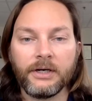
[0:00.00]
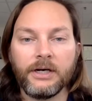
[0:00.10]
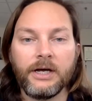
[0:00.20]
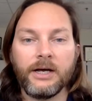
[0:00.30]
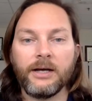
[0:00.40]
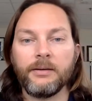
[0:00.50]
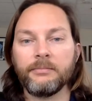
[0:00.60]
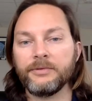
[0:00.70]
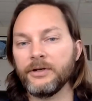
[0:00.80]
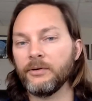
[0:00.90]

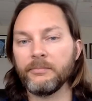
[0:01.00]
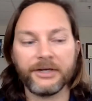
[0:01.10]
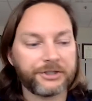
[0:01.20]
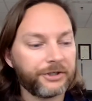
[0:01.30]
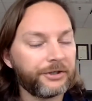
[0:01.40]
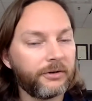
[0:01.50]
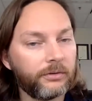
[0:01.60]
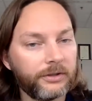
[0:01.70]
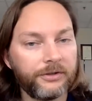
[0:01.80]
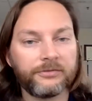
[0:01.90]
Make sure you're
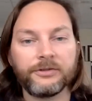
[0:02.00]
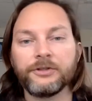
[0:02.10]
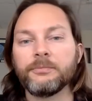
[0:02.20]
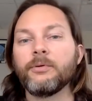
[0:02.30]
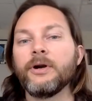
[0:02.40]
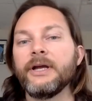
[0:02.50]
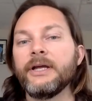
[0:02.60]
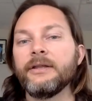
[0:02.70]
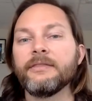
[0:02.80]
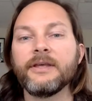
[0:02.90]
only using your
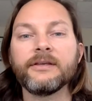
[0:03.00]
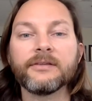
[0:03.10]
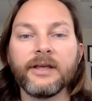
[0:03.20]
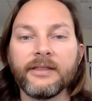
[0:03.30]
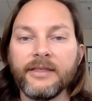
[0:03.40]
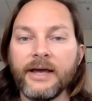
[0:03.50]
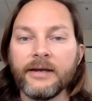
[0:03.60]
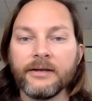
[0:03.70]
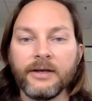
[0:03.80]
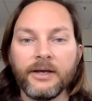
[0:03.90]
brain and things like
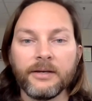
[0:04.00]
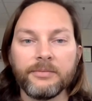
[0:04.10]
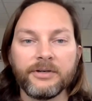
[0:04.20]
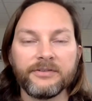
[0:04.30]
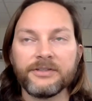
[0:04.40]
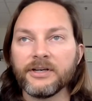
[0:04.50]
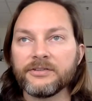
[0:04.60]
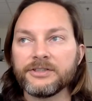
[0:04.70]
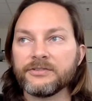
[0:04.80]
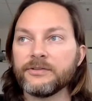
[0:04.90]
that, because it
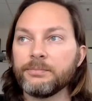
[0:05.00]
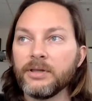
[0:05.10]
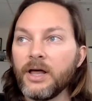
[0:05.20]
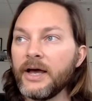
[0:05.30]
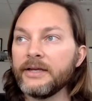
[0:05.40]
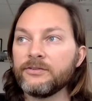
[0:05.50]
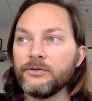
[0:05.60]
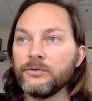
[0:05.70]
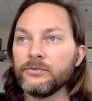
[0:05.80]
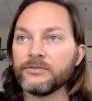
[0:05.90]
doesn't just apply
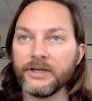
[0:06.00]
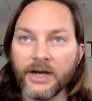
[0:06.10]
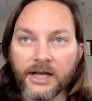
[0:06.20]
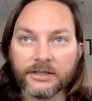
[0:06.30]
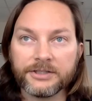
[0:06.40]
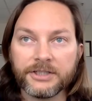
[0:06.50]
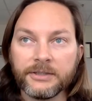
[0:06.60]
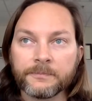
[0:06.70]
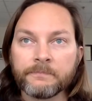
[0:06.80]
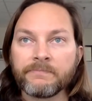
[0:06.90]
to
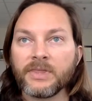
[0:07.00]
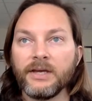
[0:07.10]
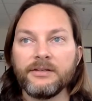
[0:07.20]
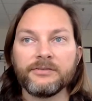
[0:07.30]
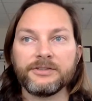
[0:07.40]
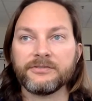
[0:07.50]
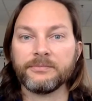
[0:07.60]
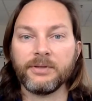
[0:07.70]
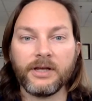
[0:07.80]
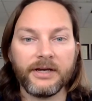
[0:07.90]
psychology. It doesn't just
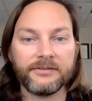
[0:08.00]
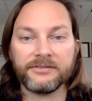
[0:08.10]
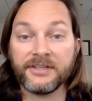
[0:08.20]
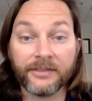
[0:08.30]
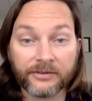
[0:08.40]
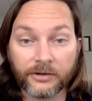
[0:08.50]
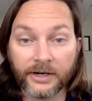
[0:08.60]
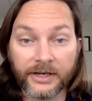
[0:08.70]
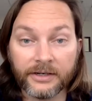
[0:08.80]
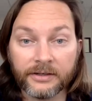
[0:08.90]
apply to 10th
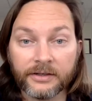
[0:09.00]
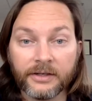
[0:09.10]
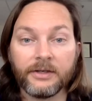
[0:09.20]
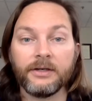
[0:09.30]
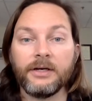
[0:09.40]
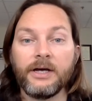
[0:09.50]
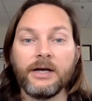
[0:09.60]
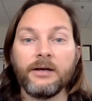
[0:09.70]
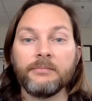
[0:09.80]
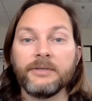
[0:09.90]
grade.
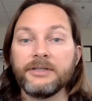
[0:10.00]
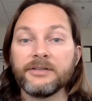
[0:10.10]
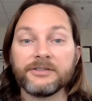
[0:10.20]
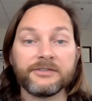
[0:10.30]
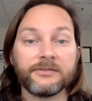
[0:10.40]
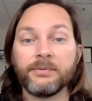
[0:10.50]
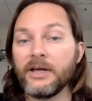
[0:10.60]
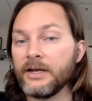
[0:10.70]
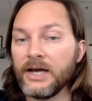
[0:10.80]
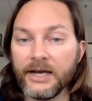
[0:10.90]
It doesn't just
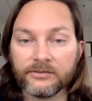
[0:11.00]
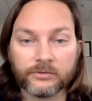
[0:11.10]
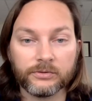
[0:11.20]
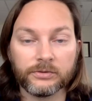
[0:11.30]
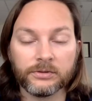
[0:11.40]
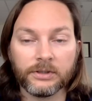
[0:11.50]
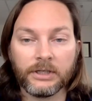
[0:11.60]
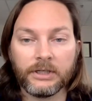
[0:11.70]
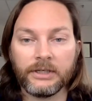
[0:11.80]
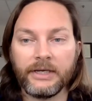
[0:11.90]
apply to high school.
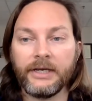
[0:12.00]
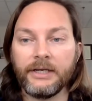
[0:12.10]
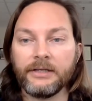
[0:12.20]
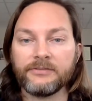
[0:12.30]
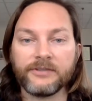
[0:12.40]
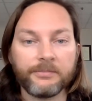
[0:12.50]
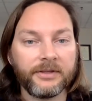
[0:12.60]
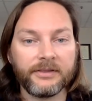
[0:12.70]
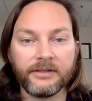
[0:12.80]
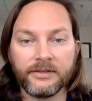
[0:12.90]
And it's
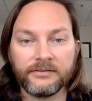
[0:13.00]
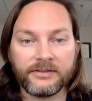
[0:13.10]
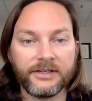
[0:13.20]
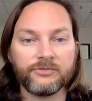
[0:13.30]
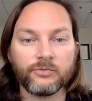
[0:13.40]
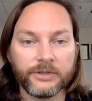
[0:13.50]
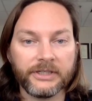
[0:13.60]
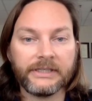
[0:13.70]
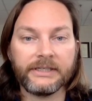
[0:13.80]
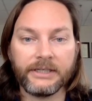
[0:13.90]
something that these kids
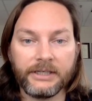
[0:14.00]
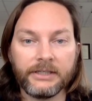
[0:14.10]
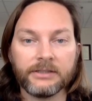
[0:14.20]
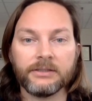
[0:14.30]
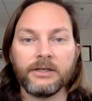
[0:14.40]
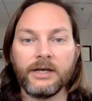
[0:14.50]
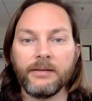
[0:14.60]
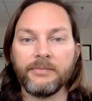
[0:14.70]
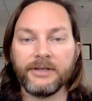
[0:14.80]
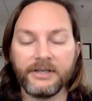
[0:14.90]
really need,
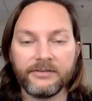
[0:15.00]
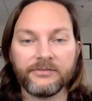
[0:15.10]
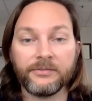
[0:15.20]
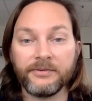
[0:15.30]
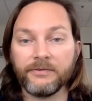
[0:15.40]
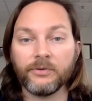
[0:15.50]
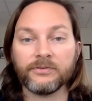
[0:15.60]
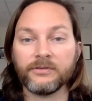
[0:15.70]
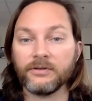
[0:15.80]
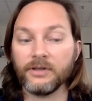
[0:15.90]
that needs to be
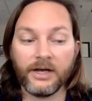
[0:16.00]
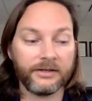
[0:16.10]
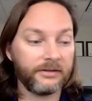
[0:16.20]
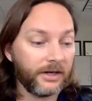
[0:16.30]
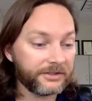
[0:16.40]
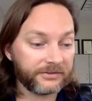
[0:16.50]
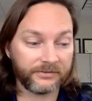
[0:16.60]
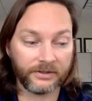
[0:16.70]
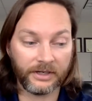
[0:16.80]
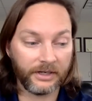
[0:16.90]
focused on a lot, not
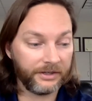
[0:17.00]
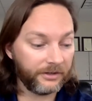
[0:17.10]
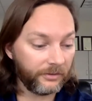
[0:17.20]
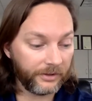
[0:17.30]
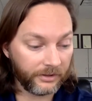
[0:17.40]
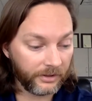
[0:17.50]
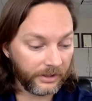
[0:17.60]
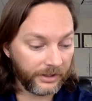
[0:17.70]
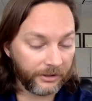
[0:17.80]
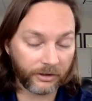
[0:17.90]
just,
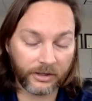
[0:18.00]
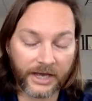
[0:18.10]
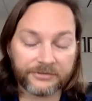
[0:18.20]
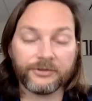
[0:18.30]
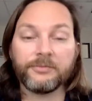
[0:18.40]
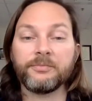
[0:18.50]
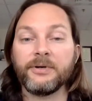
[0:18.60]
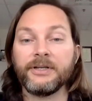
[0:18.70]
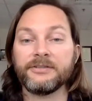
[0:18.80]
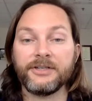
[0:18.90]
in our classrooms,
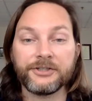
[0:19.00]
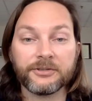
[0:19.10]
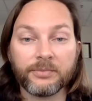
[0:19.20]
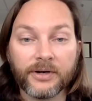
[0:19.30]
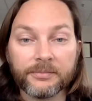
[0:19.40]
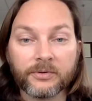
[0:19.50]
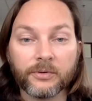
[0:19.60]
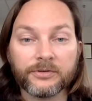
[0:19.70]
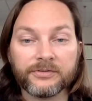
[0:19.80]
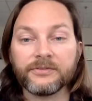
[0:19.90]
but in teacher prep
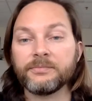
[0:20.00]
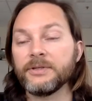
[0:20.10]
courses.